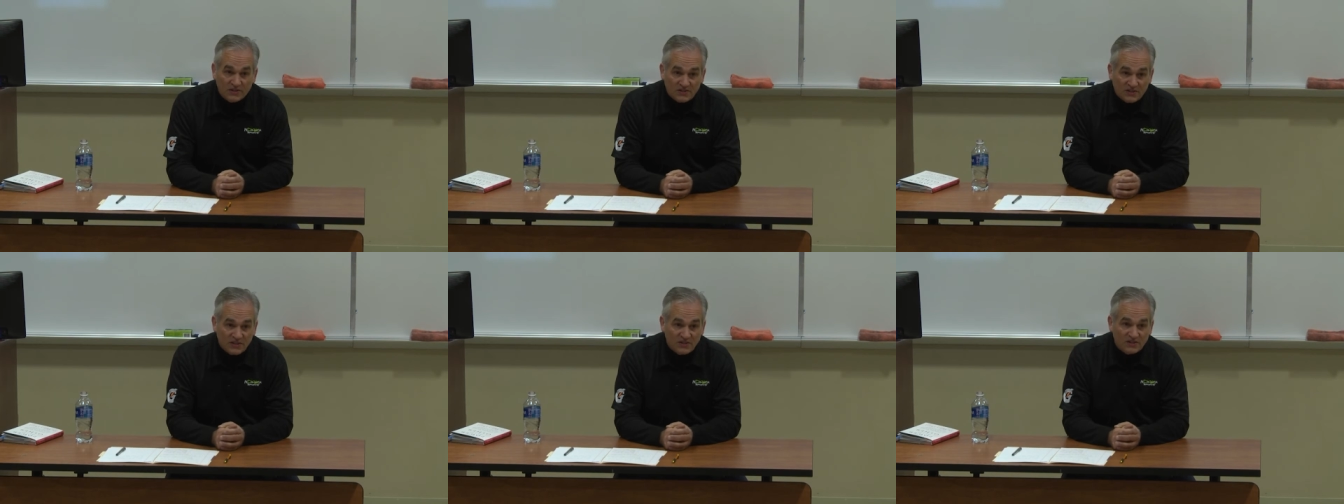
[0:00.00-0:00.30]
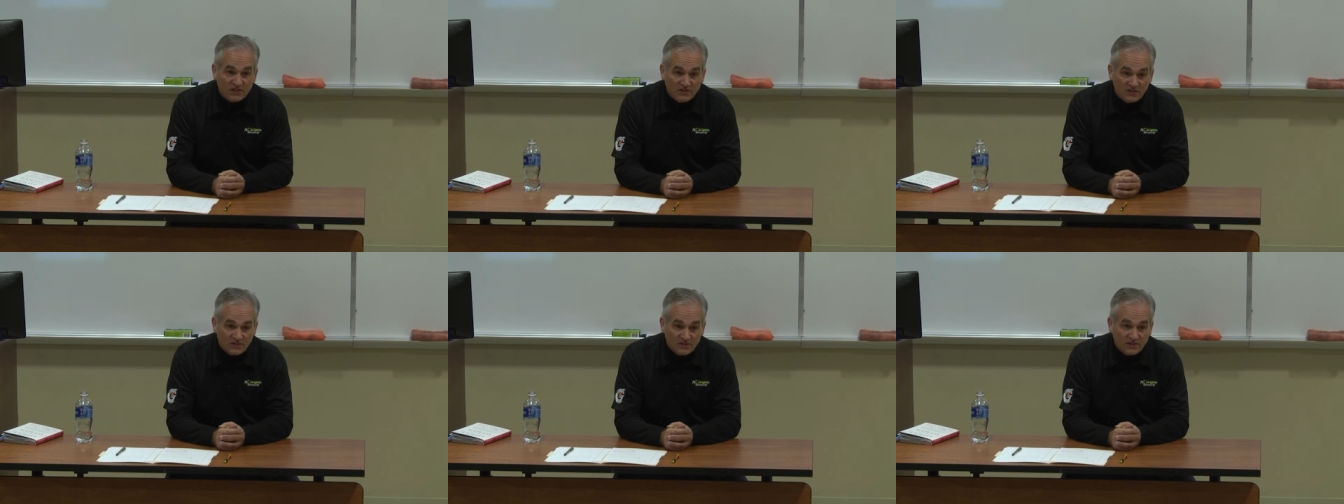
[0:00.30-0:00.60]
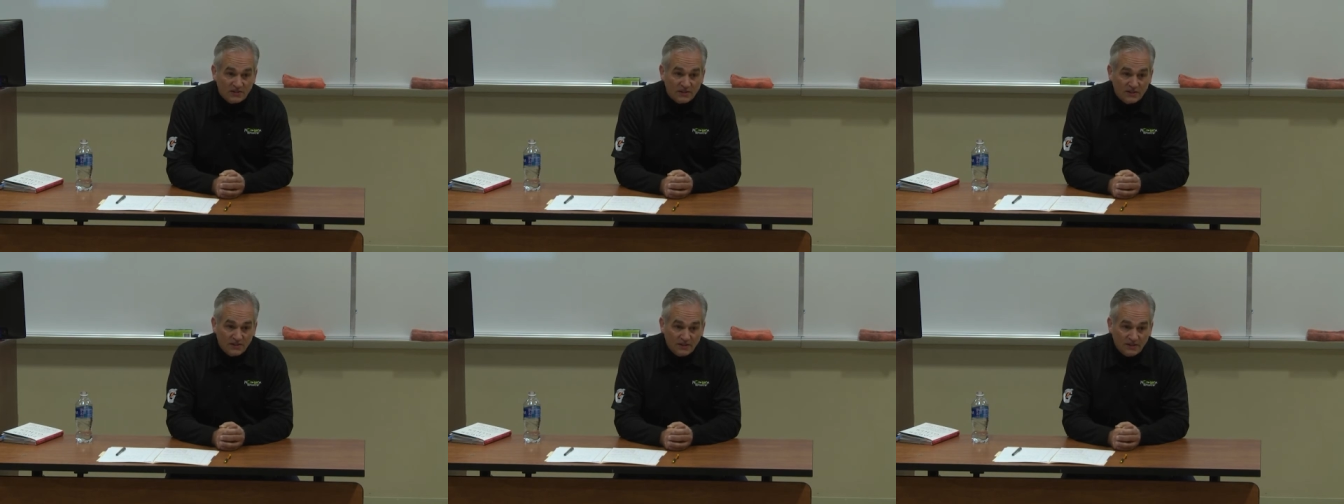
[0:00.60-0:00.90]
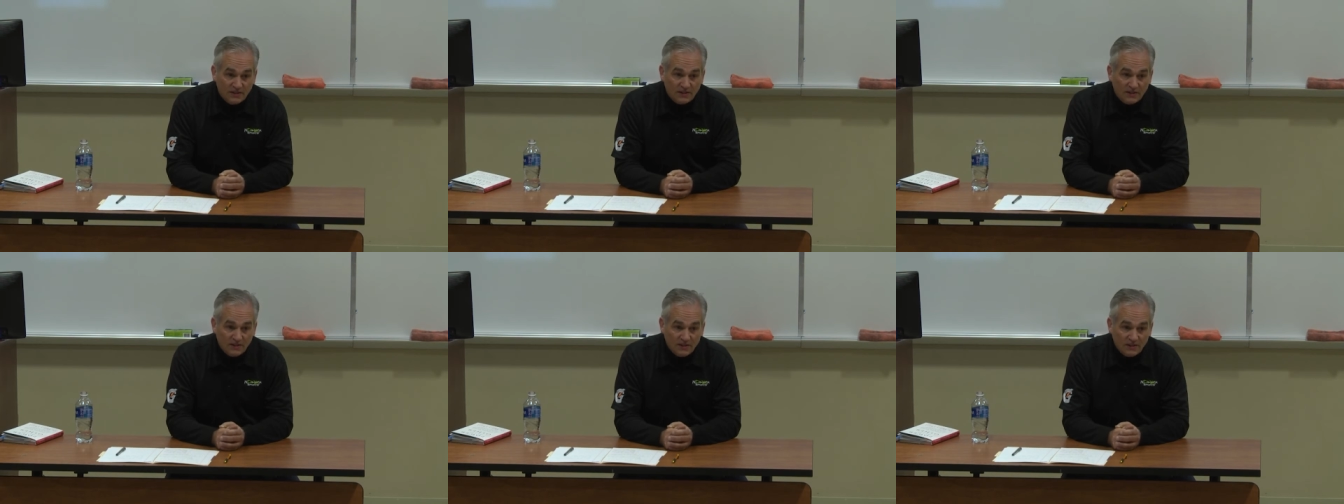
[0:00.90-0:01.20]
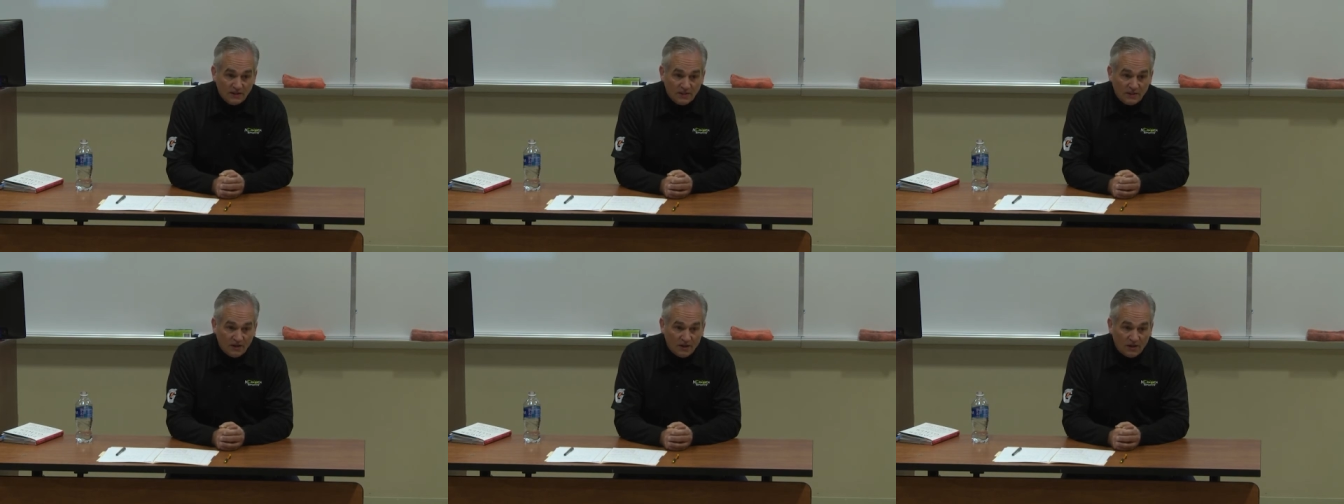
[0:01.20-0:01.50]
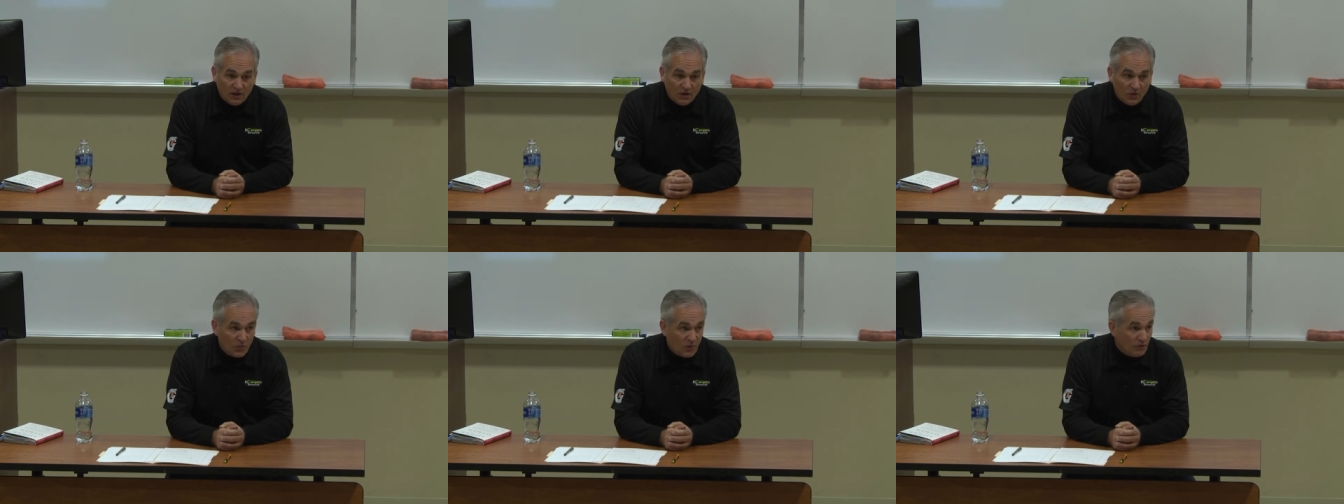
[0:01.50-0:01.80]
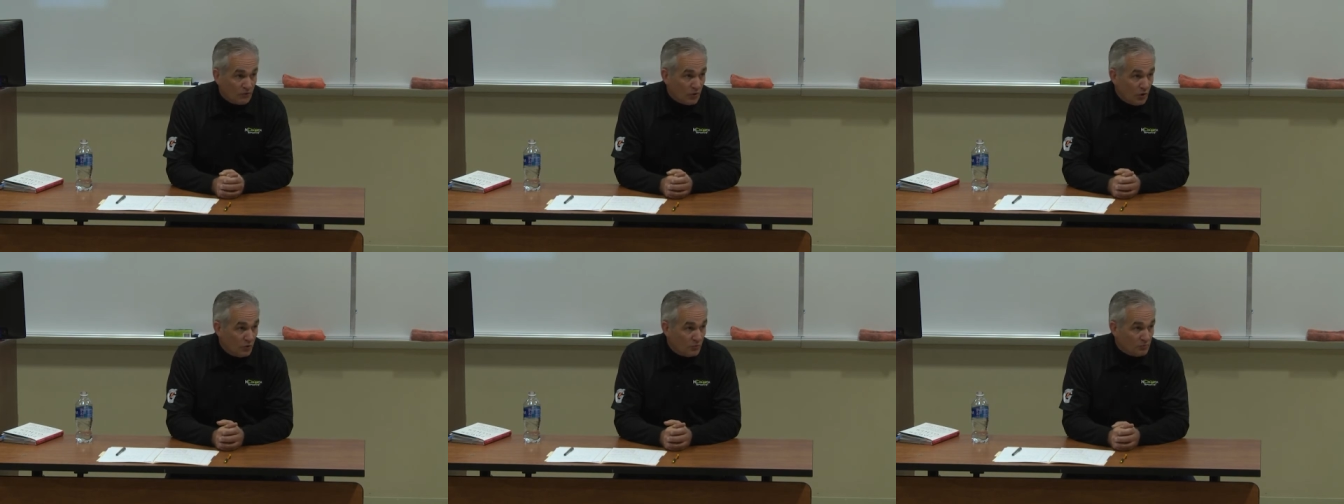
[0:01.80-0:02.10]
decisions, uh,
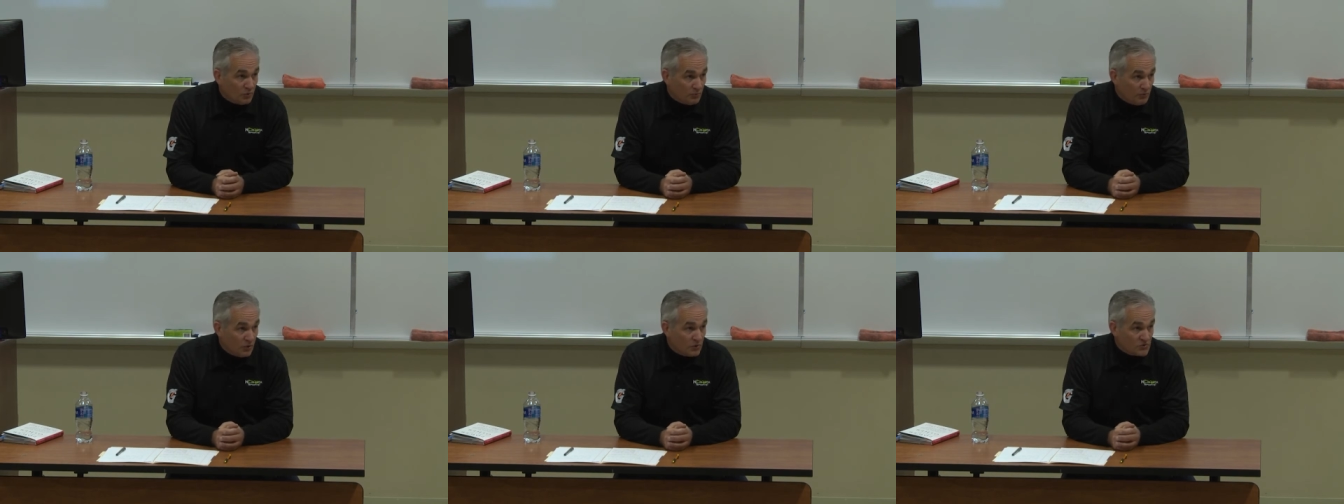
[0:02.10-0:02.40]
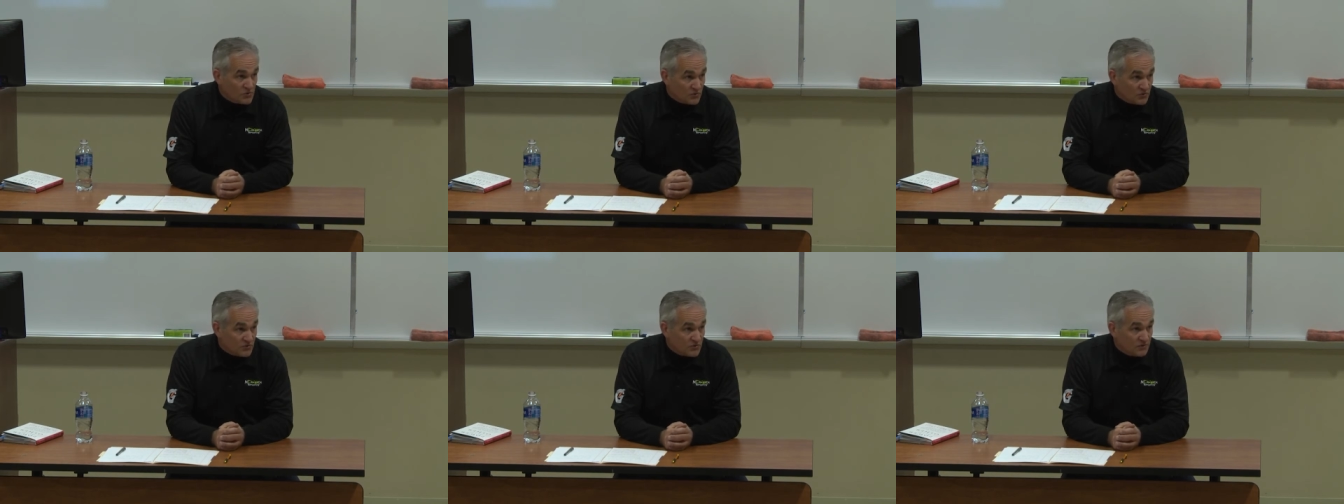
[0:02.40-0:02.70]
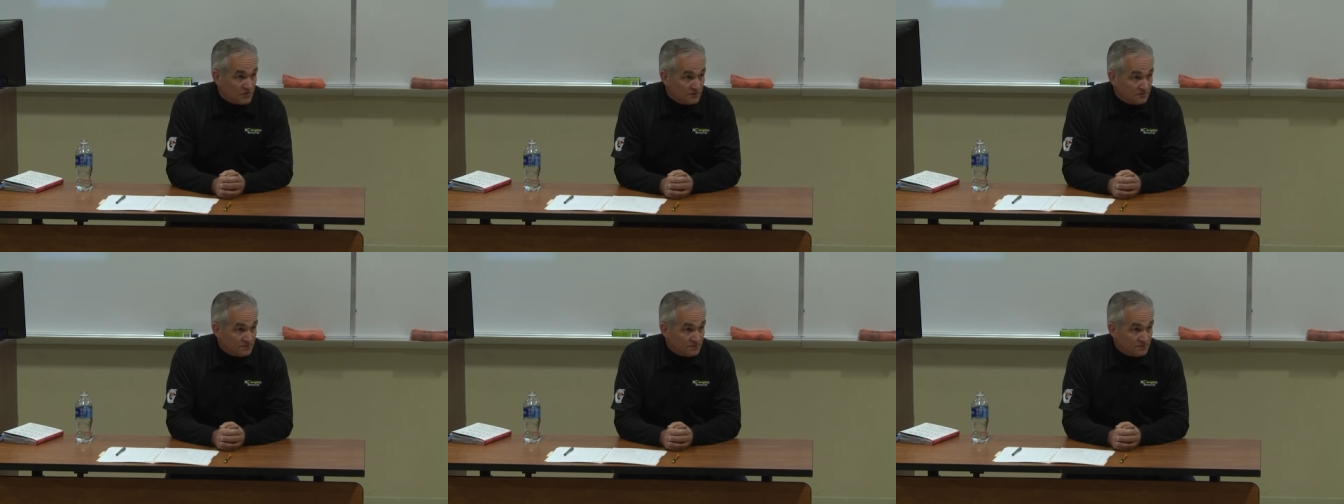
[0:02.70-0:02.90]
we wrote proposals.